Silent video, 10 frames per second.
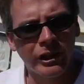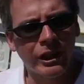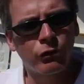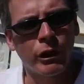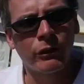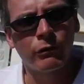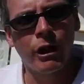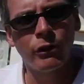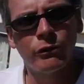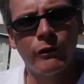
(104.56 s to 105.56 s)
us electronic
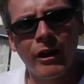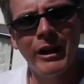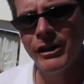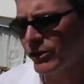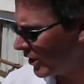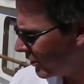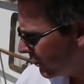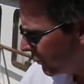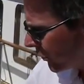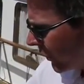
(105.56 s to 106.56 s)
throttles, very easy to
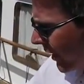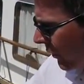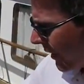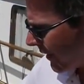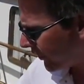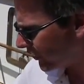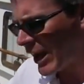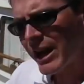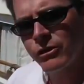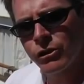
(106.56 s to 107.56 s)
use. We have a
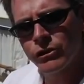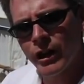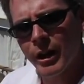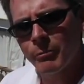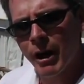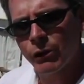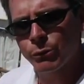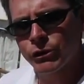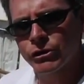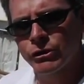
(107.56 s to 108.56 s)
standard bow
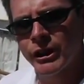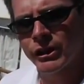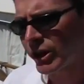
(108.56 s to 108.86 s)
thruster in a